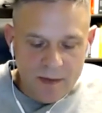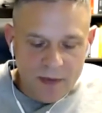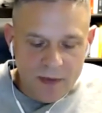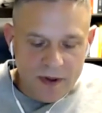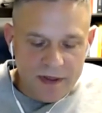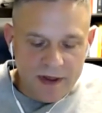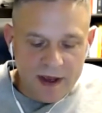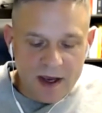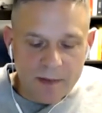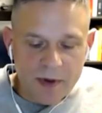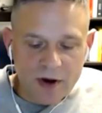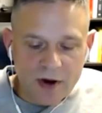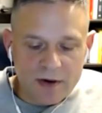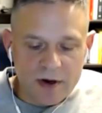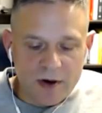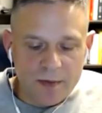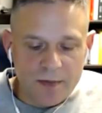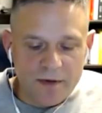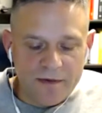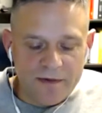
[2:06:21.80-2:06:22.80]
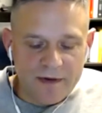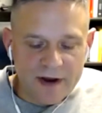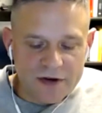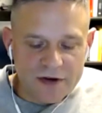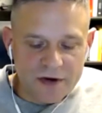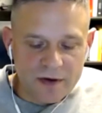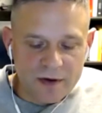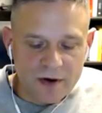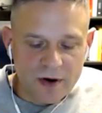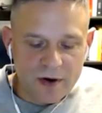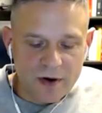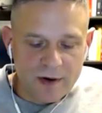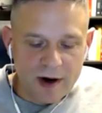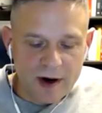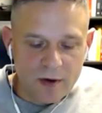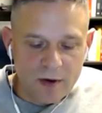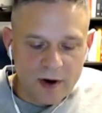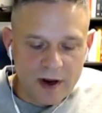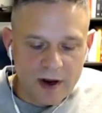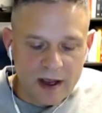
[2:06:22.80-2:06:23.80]
But think about in your professional
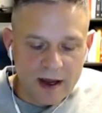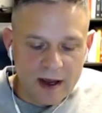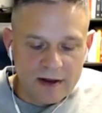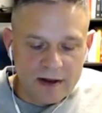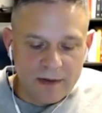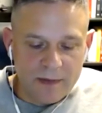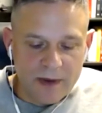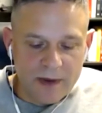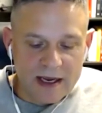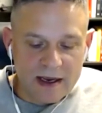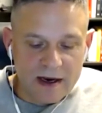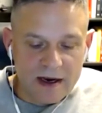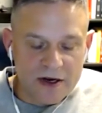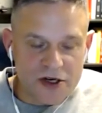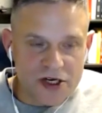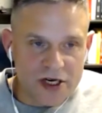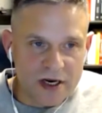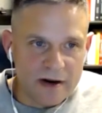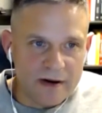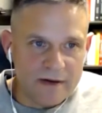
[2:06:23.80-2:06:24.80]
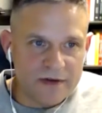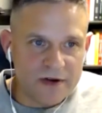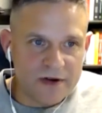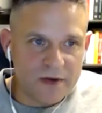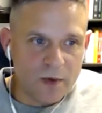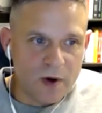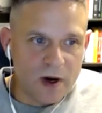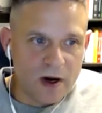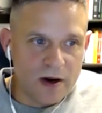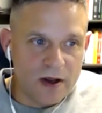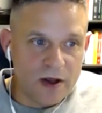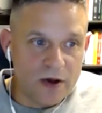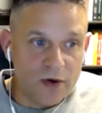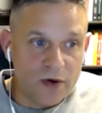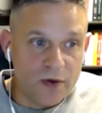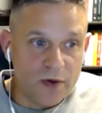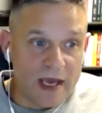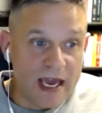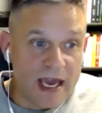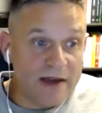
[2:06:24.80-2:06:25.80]
career where you had to make initiatives, where
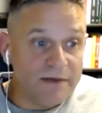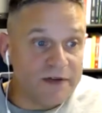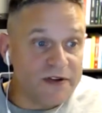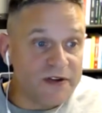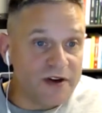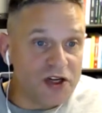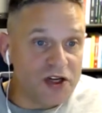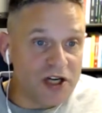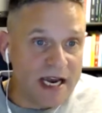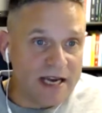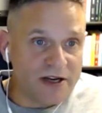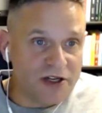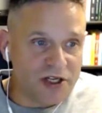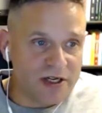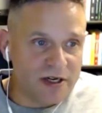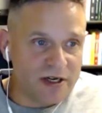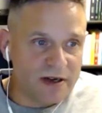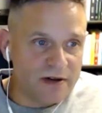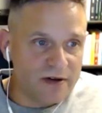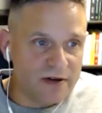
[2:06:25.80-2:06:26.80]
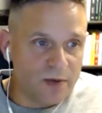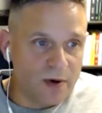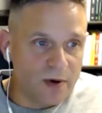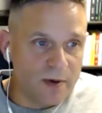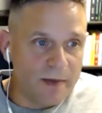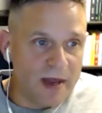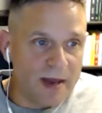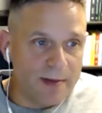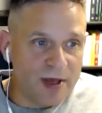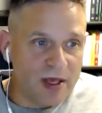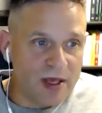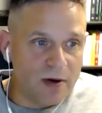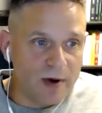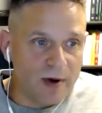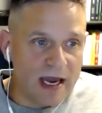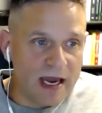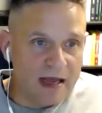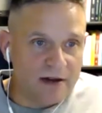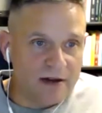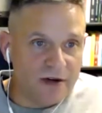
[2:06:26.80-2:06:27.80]
you gave suggestions, where maybe you
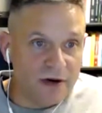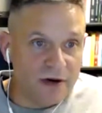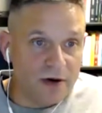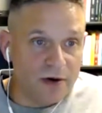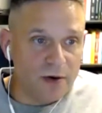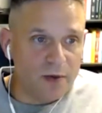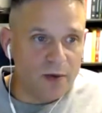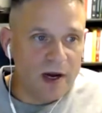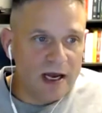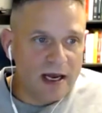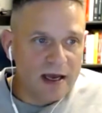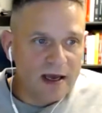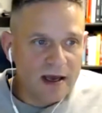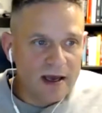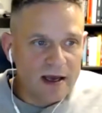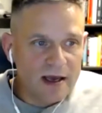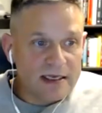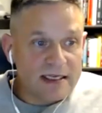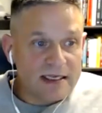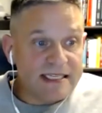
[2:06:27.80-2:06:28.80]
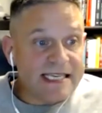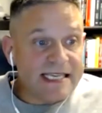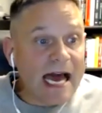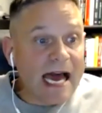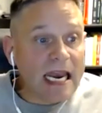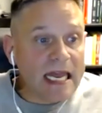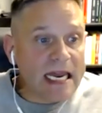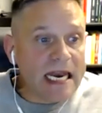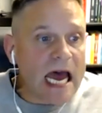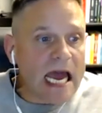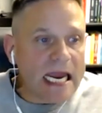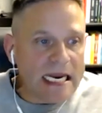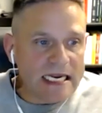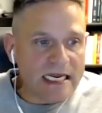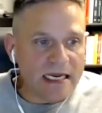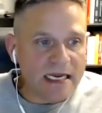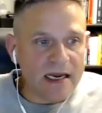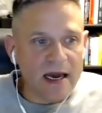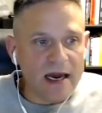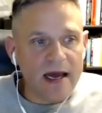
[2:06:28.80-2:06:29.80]
had to sell an
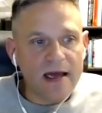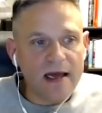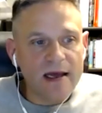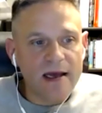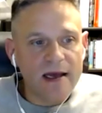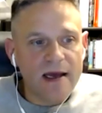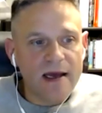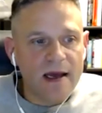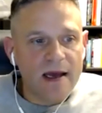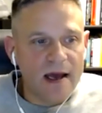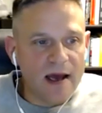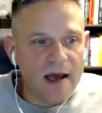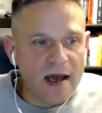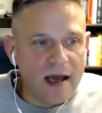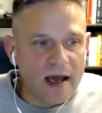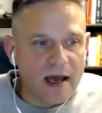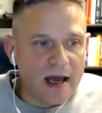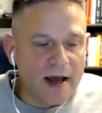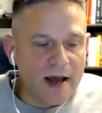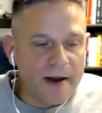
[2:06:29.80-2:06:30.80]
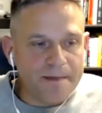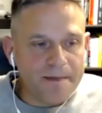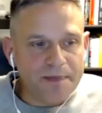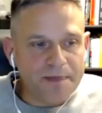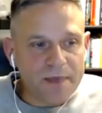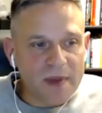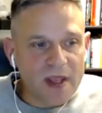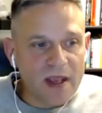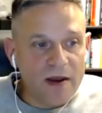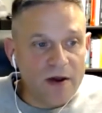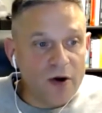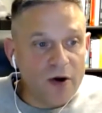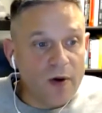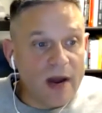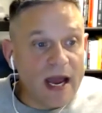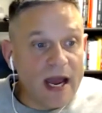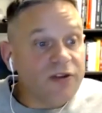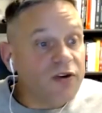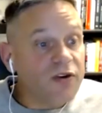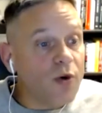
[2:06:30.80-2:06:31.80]
idea, um, you know,
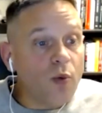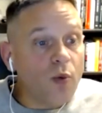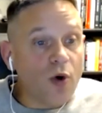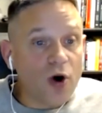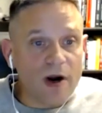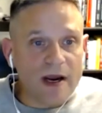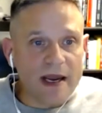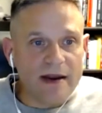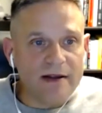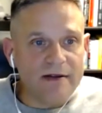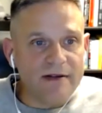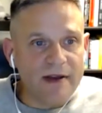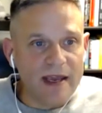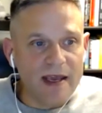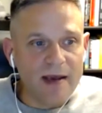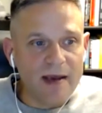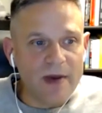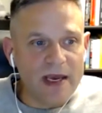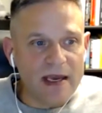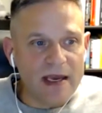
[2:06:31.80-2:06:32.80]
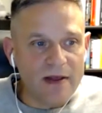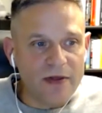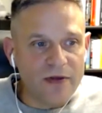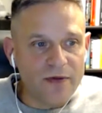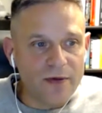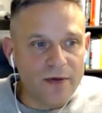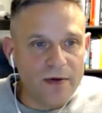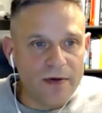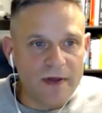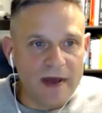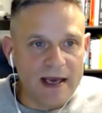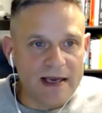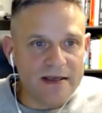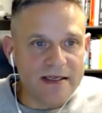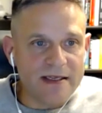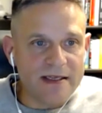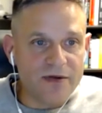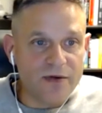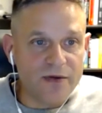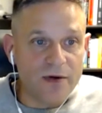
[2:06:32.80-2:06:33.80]
had to work in a team and get through
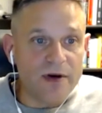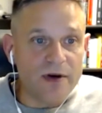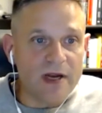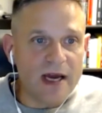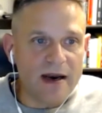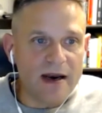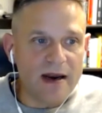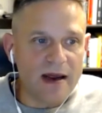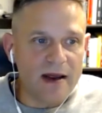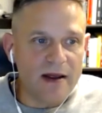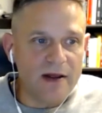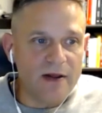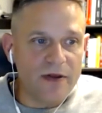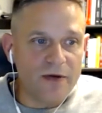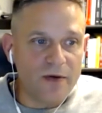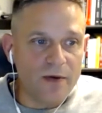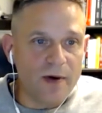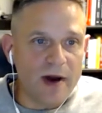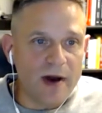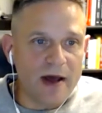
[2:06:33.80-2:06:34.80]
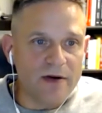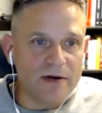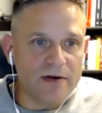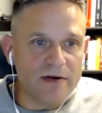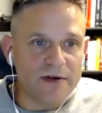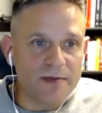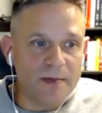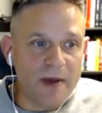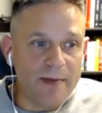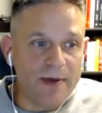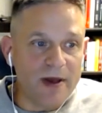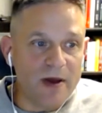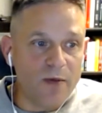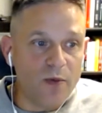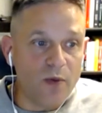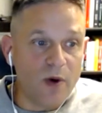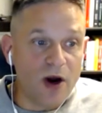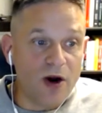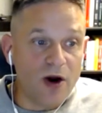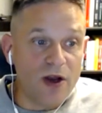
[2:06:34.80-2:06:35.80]
things through done through others. Maybe
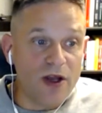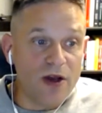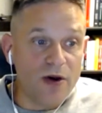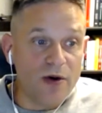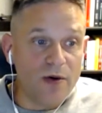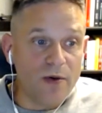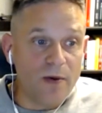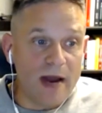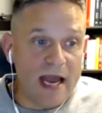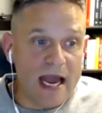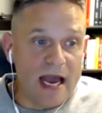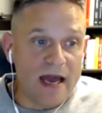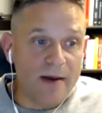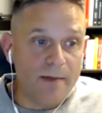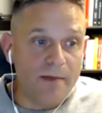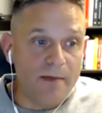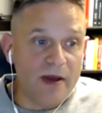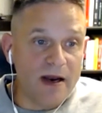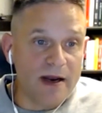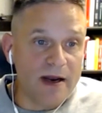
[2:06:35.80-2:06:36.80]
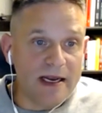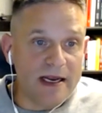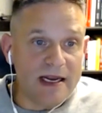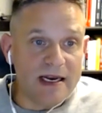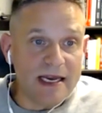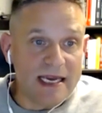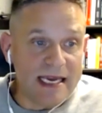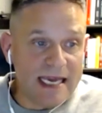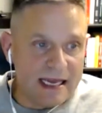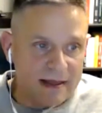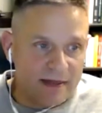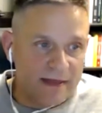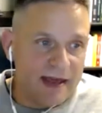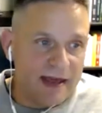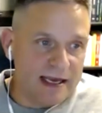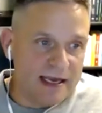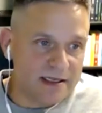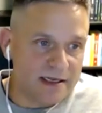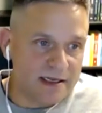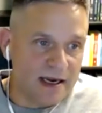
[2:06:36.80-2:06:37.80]
where you had ability to get
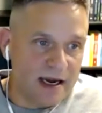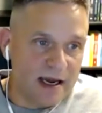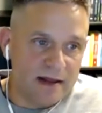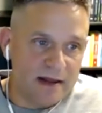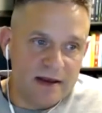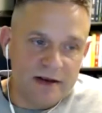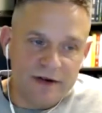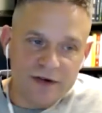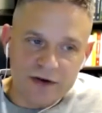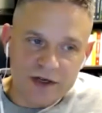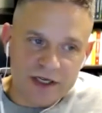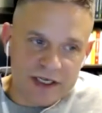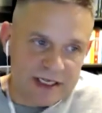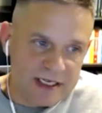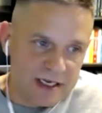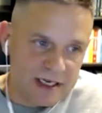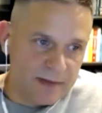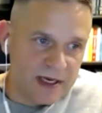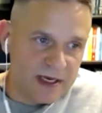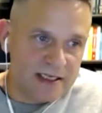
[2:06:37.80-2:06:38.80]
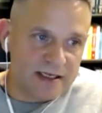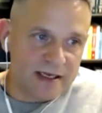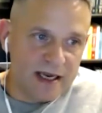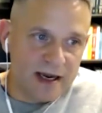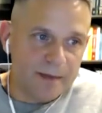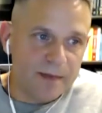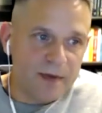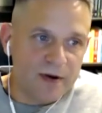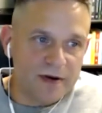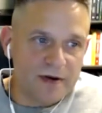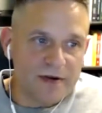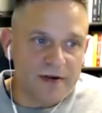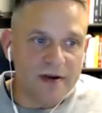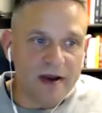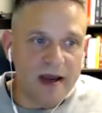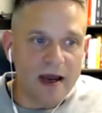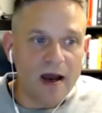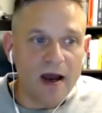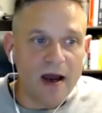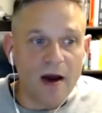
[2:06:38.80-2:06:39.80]
things done. These are just some examples
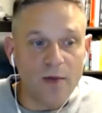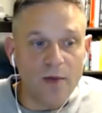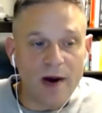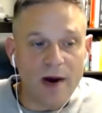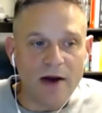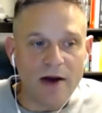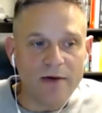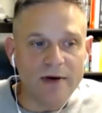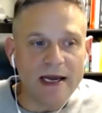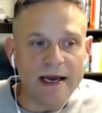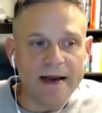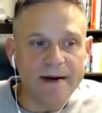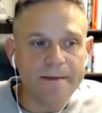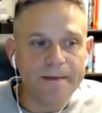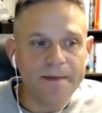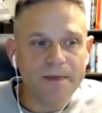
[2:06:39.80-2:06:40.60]
uh, around it.